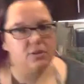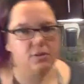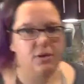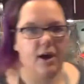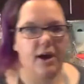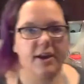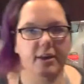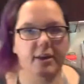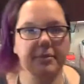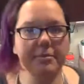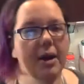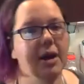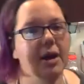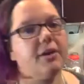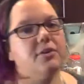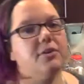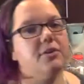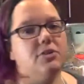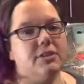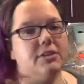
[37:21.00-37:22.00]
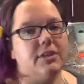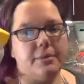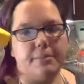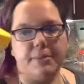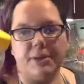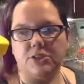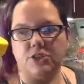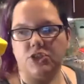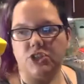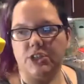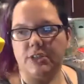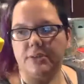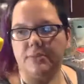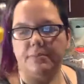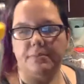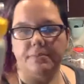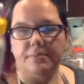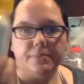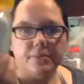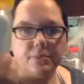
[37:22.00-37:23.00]
I am not using MSG,
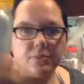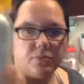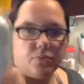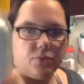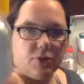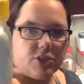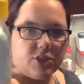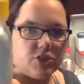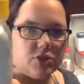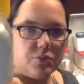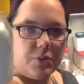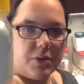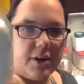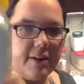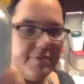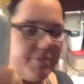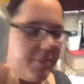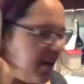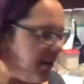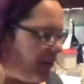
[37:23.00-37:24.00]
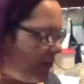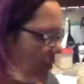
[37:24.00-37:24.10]
which is what I bought